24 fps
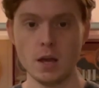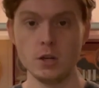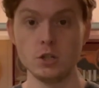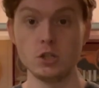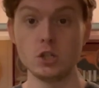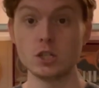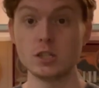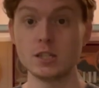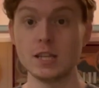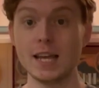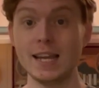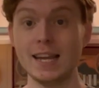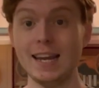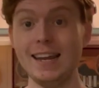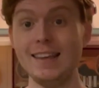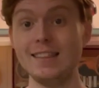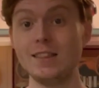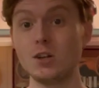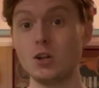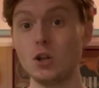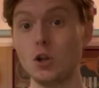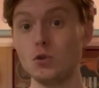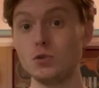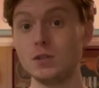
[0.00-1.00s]
just like in
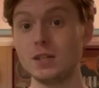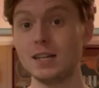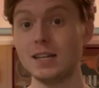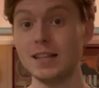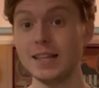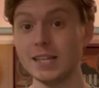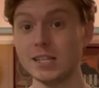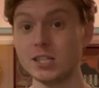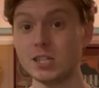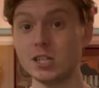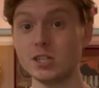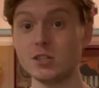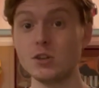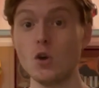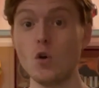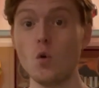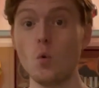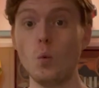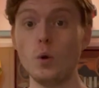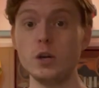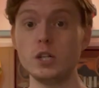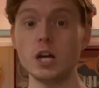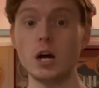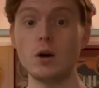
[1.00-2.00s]
the closing glitches,
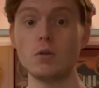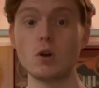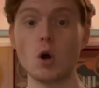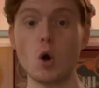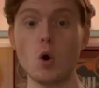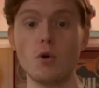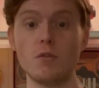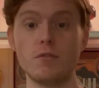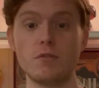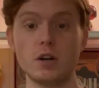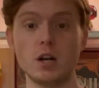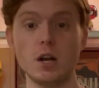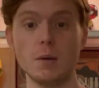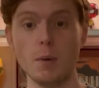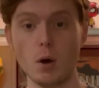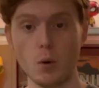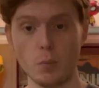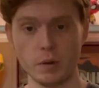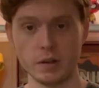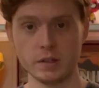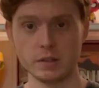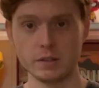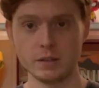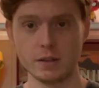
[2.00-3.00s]
which I'll go over in a
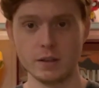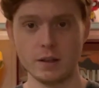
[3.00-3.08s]
moment.